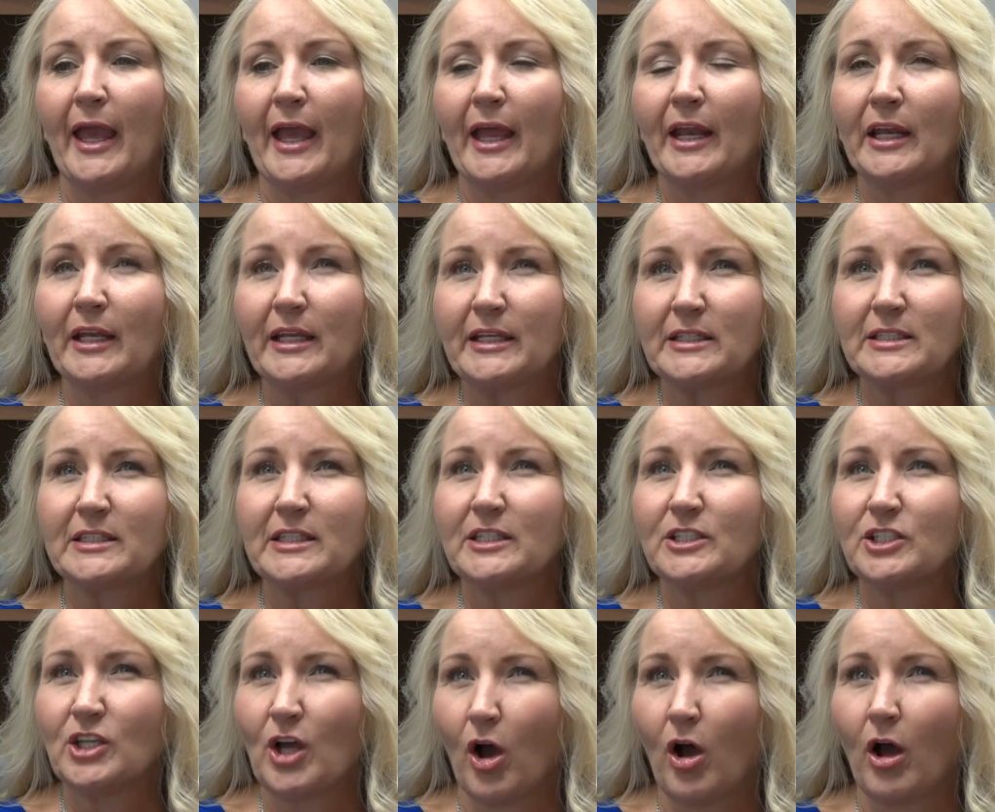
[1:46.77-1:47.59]
and
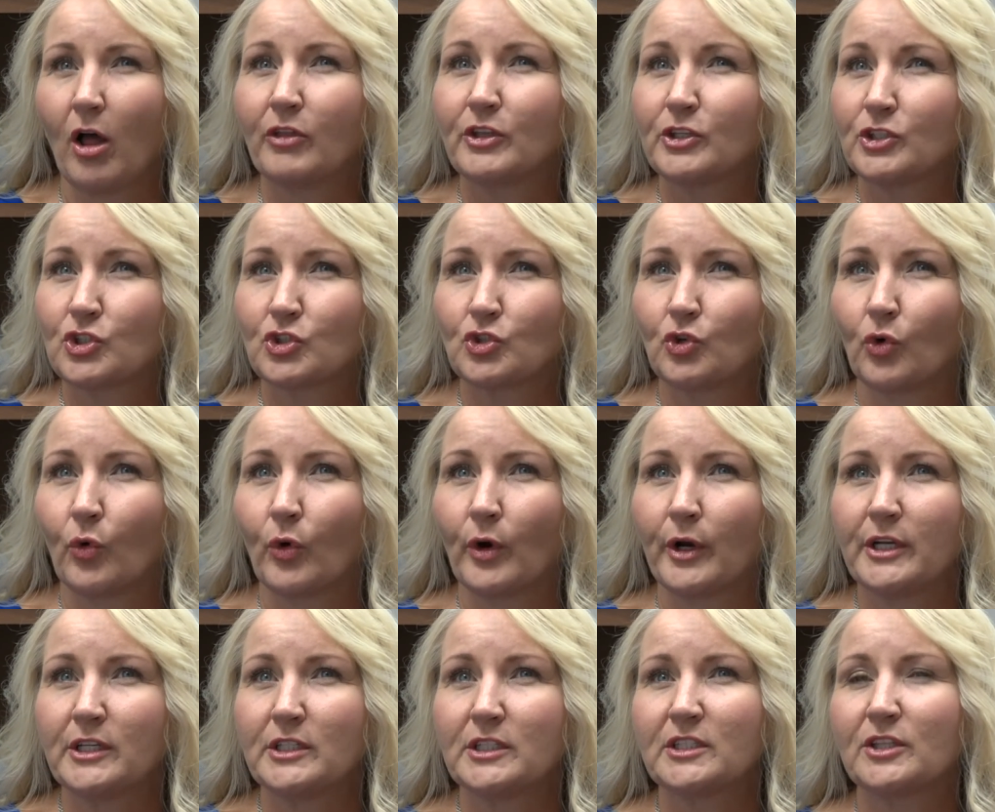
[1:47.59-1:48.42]
listen to all the
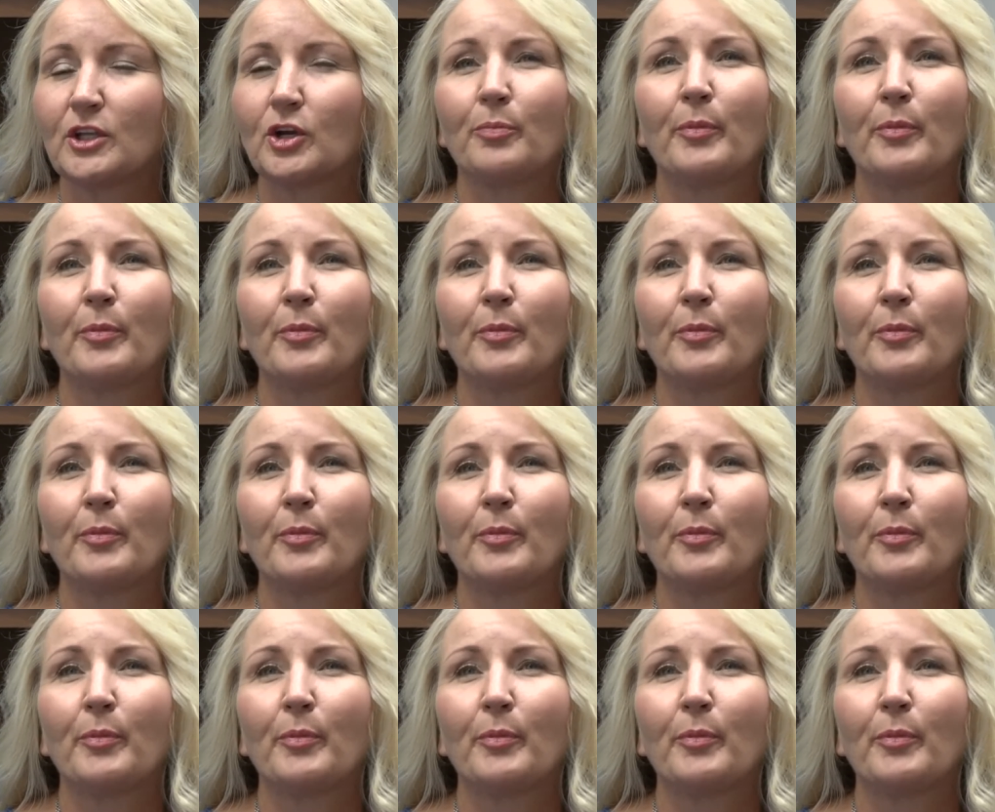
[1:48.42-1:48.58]
stories.